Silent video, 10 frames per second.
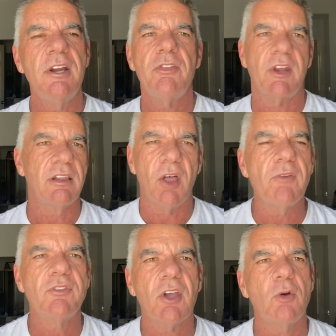that he
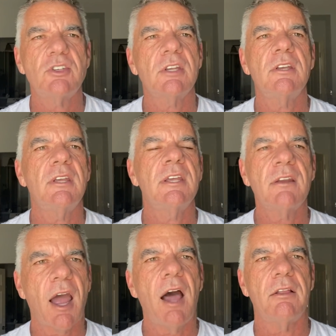loved coaching in
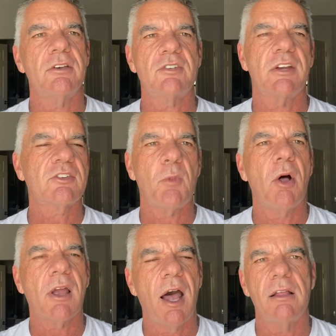college, at a
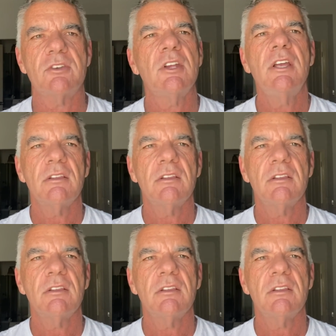small college.